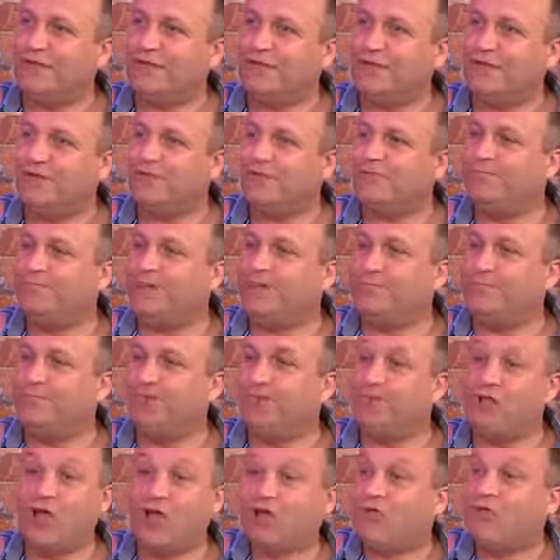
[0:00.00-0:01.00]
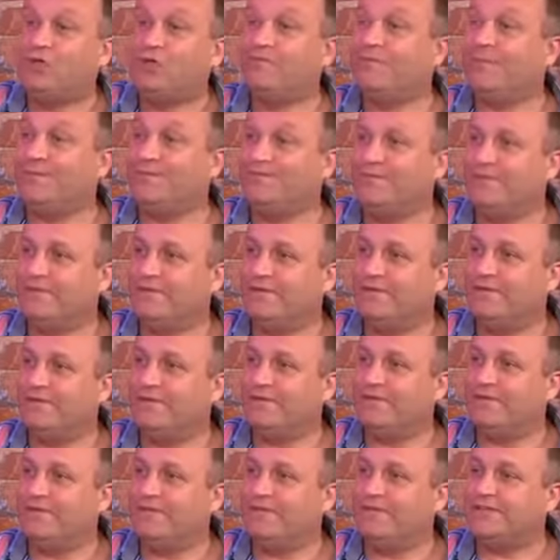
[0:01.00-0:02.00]
Young people are young people.
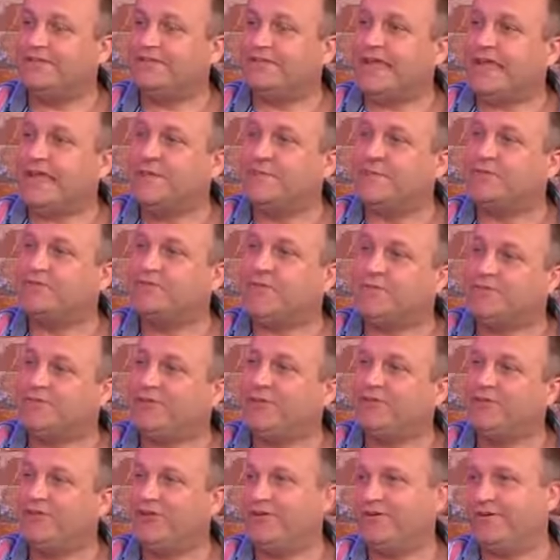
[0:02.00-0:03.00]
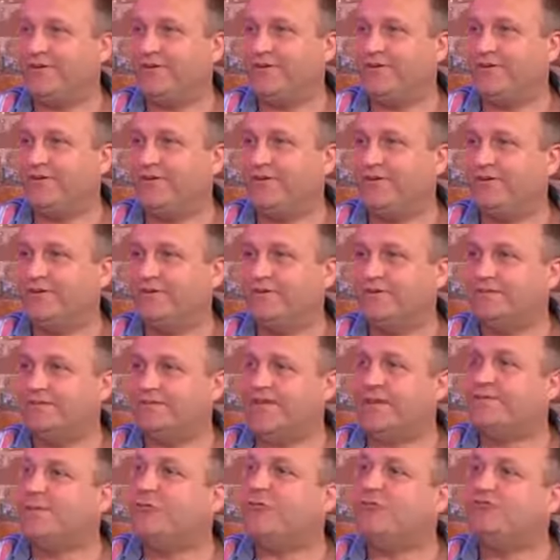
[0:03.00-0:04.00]
The same as when me and you were younger.
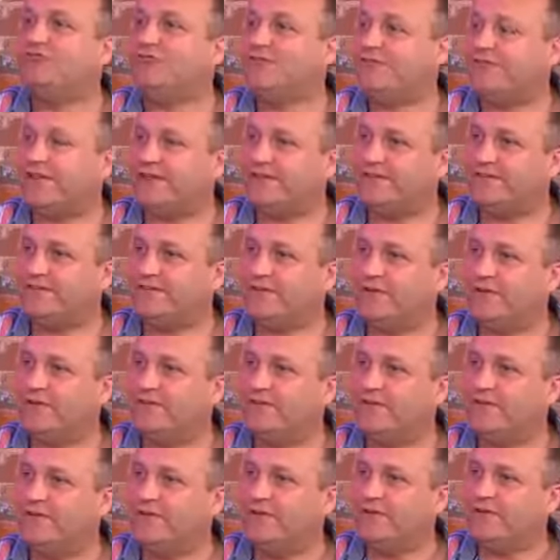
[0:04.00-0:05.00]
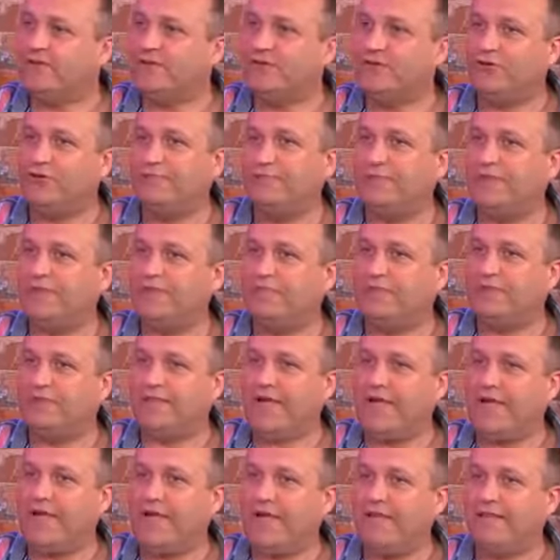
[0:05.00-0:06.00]
Same 100 years ago. Young people
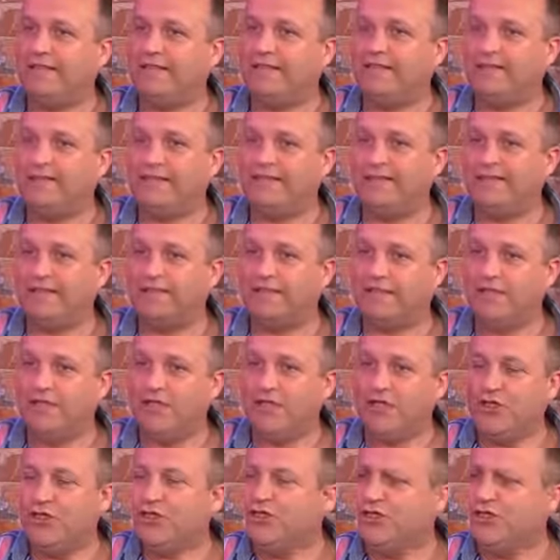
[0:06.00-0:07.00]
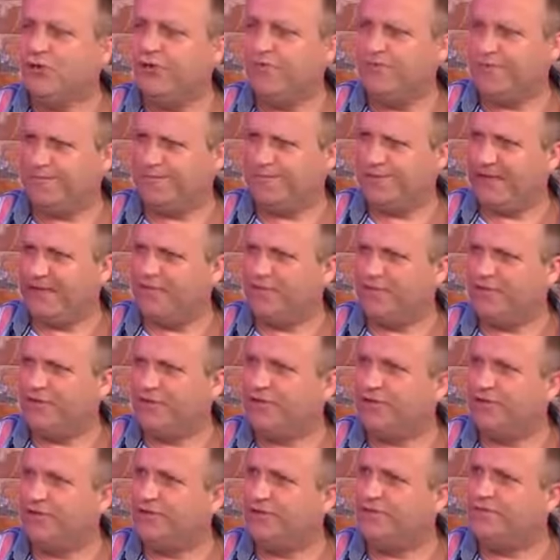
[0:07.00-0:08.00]
aren't these new feral
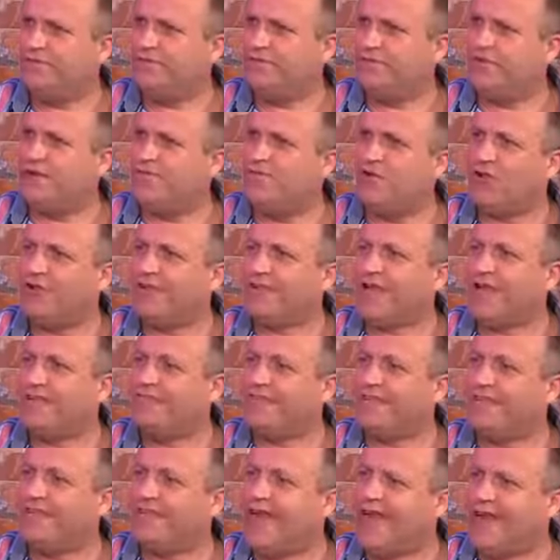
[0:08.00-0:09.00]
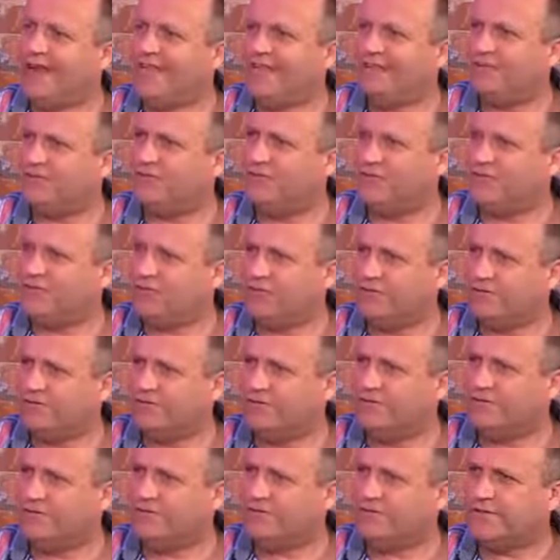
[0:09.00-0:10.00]
youths that all carry knives and
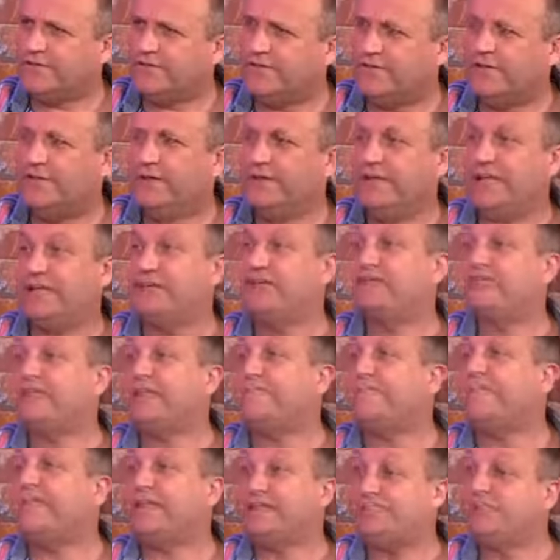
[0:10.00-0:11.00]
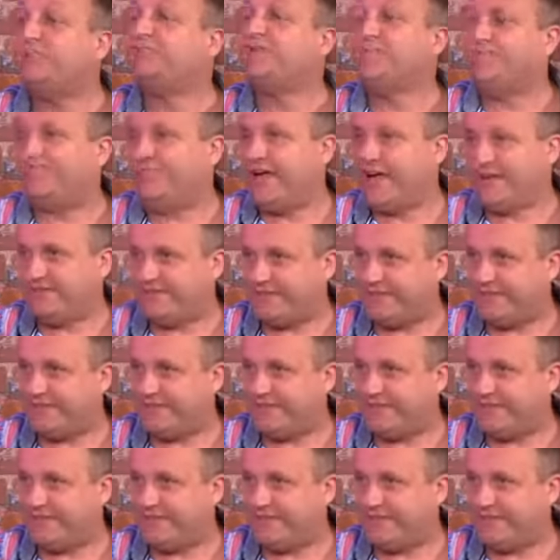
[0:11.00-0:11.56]
guns. And that's just a press.